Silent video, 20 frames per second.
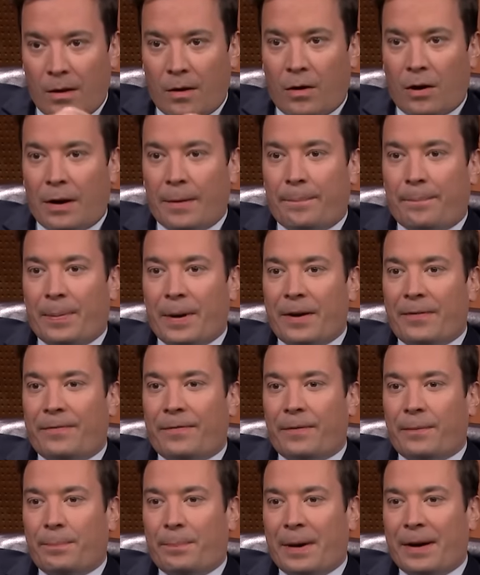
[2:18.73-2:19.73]
All right,
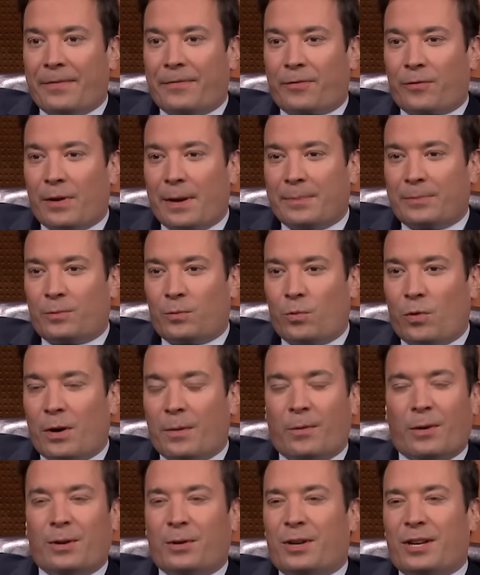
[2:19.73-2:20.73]
buff, buff, rumped, war,
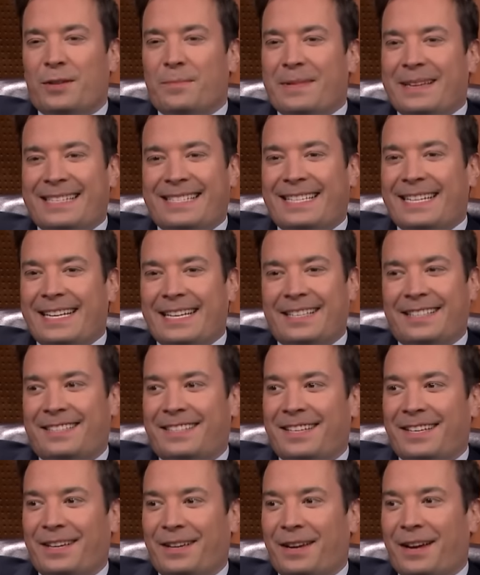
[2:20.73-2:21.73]
well, it couldn't be C and
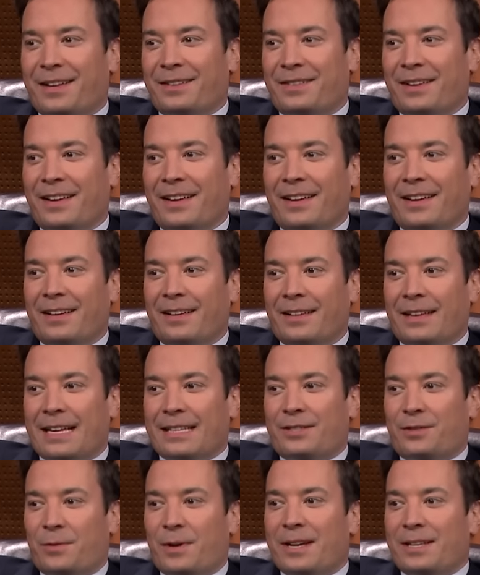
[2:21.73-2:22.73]
C. I,
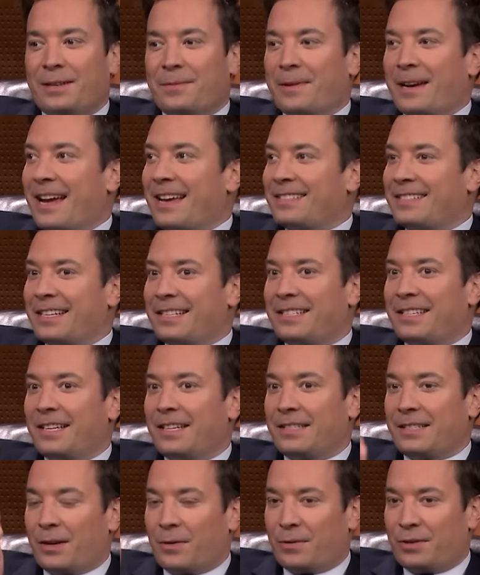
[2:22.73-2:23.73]
that's the way I did my S A
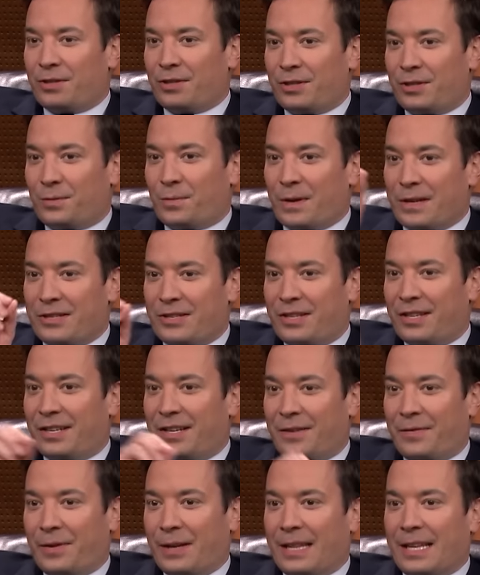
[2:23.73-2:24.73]
Ts. I would just switch the
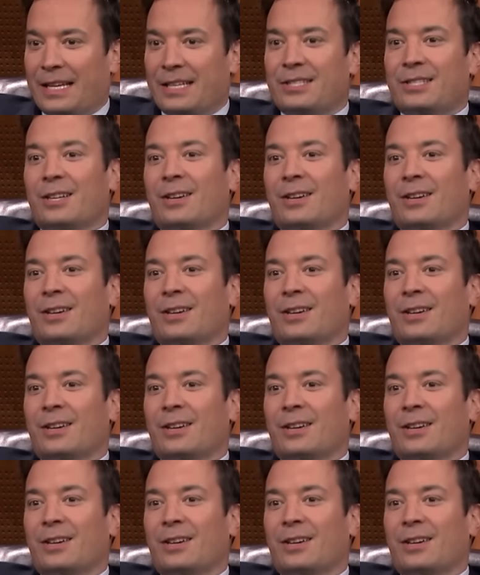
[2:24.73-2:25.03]
different right. things.